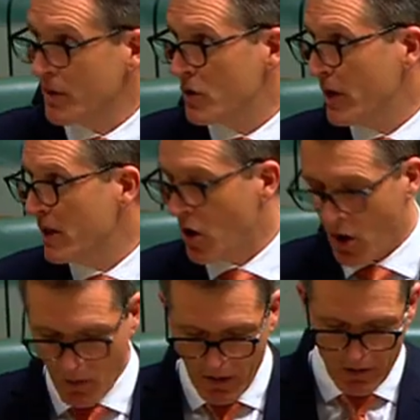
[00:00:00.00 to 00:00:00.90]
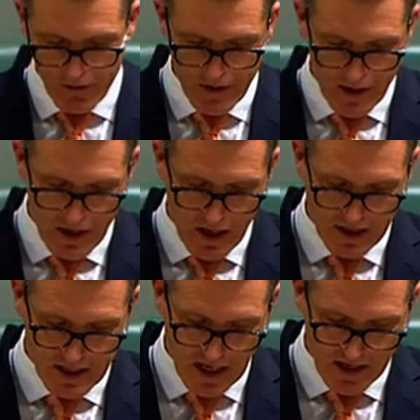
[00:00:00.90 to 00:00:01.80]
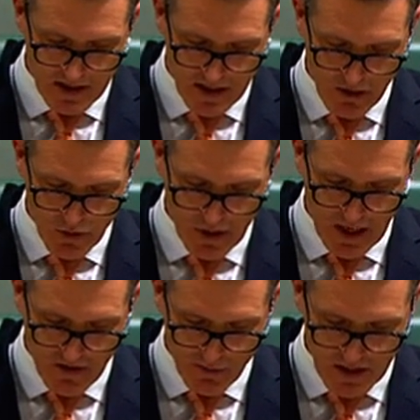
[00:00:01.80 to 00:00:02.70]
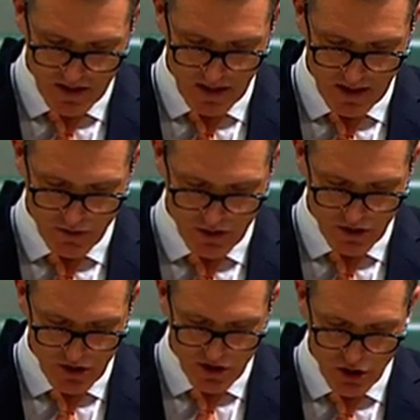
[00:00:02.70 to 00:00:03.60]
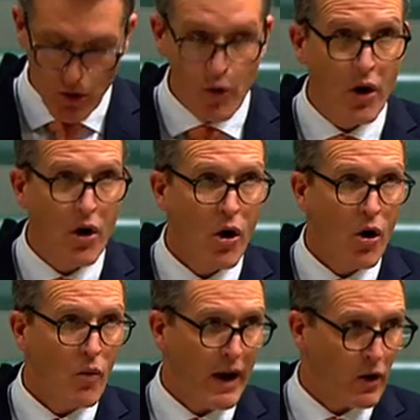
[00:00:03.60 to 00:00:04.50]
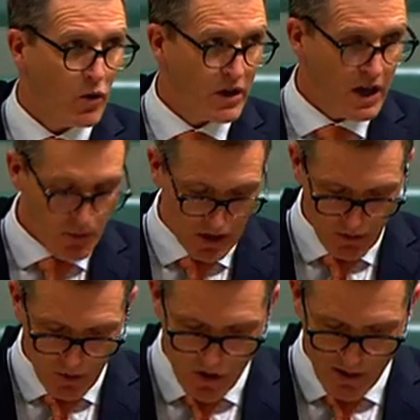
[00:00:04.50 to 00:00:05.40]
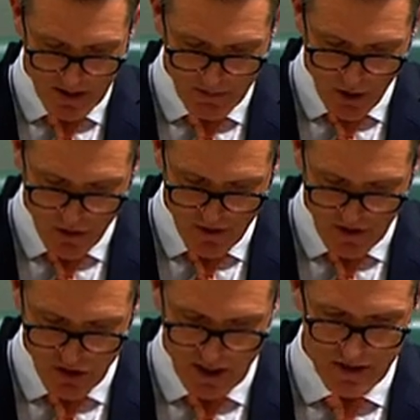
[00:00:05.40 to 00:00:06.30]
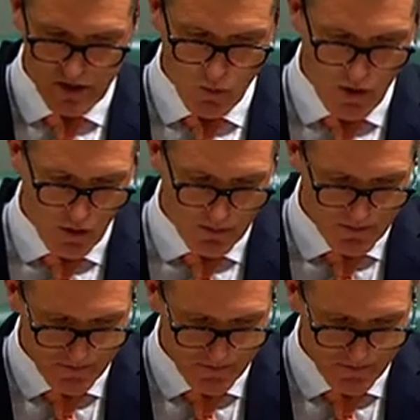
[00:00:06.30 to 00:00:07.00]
between the Commonwealth and state and territory governments and introduces new record-keeping requirements. Both these changes are welcome.